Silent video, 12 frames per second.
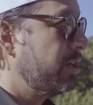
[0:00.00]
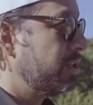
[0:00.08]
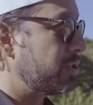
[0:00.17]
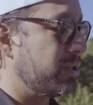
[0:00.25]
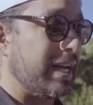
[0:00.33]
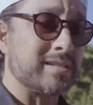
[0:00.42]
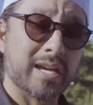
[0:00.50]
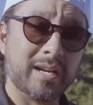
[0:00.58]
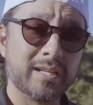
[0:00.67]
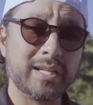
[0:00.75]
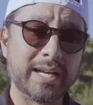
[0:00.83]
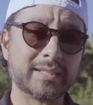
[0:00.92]
So that's kind
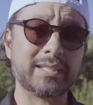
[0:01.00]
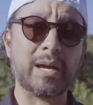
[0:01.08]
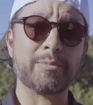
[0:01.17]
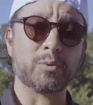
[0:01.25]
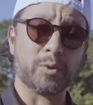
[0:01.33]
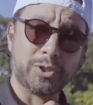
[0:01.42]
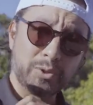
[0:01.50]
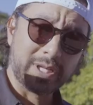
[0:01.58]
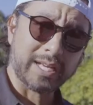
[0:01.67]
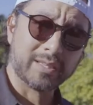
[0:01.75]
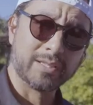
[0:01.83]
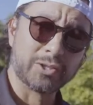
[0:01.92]
of the next step, is once you
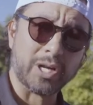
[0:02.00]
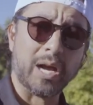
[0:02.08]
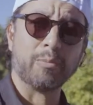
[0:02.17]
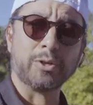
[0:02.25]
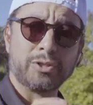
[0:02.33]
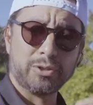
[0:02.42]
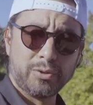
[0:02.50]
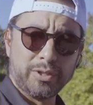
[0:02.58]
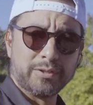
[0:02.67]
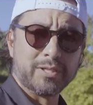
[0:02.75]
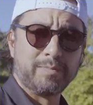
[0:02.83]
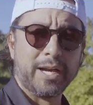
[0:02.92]
get the job, once you do
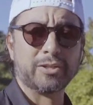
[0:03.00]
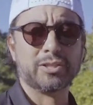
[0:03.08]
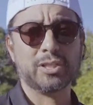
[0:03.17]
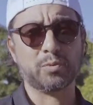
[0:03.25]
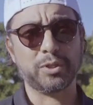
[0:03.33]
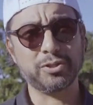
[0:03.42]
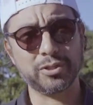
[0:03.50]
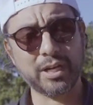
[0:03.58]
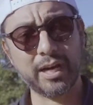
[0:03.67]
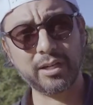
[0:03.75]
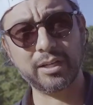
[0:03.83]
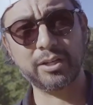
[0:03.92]
your inspections, once you're
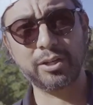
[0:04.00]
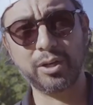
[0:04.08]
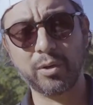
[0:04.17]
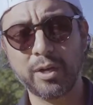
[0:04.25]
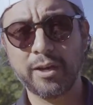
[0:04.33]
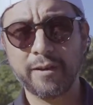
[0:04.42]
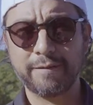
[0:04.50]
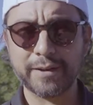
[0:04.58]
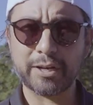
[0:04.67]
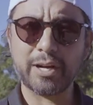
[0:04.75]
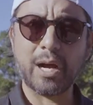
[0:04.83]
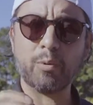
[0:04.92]
kind of,
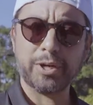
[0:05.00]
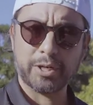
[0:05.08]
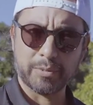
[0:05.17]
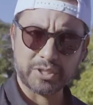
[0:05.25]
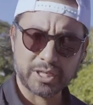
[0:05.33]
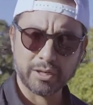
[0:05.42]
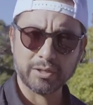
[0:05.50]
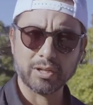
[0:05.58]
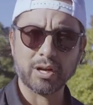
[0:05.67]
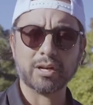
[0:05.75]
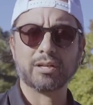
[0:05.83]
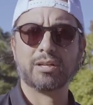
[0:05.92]
figuring out what your
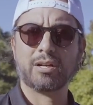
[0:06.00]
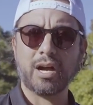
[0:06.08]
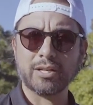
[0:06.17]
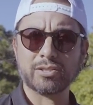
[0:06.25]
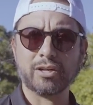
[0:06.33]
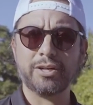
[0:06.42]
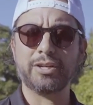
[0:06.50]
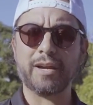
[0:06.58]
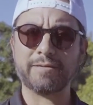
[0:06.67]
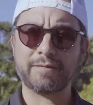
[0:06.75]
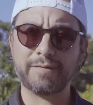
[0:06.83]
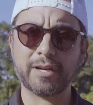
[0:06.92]
material costs are, you
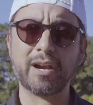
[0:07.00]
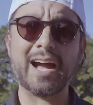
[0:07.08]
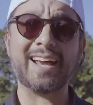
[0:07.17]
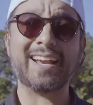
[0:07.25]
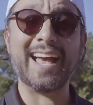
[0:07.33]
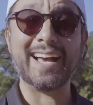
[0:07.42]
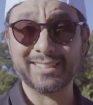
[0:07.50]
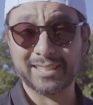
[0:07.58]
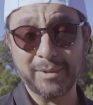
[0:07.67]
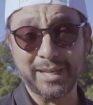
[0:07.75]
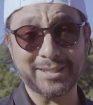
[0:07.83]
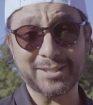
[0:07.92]
have to figure out how to
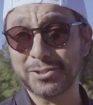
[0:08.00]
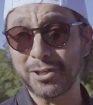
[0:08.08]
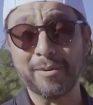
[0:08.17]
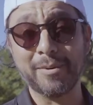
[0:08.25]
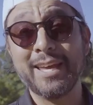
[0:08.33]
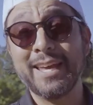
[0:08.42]
estimate this job.